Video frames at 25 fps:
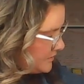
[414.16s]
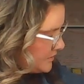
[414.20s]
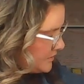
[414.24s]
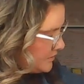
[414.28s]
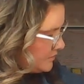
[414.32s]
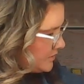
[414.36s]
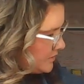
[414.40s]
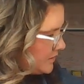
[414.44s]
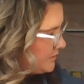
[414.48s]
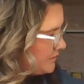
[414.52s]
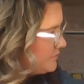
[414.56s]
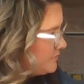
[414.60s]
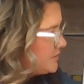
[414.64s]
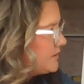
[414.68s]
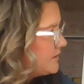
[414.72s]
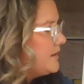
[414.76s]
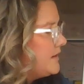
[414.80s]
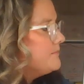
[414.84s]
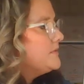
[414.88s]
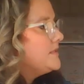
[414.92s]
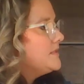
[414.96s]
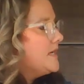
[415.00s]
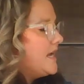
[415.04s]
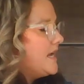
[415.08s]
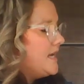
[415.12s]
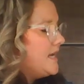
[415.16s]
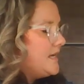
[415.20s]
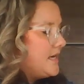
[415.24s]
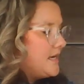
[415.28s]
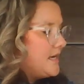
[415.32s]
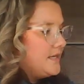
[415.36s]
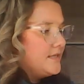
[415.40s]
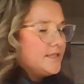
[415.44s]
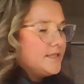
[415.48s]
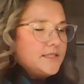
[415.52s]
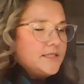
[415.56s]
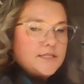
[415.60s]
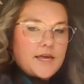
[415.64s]
2 groups. So I'm
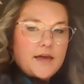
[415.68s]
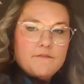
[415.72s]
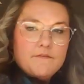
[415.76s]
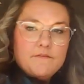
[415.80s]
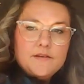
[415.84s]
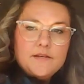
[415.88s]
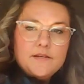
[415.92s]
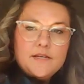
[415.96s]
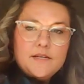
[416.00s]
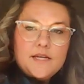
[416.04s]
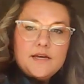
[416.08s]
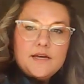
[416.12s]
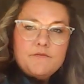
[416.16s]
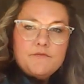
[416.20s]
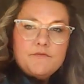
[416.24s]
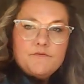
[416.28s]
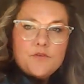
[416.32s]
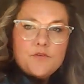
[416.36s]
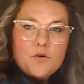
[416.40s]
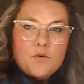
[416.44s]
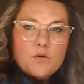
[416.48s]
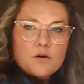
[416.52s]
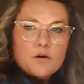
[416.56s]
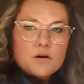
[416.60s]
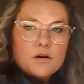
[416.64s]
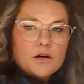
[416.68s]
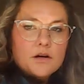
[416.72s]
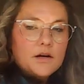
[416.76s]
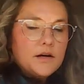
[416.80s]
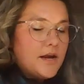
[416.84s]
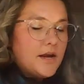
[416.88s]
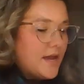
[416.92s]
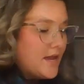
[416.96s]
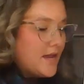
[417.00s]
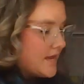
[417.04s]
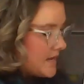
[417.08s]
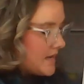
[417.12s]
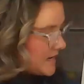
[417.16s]
taking 74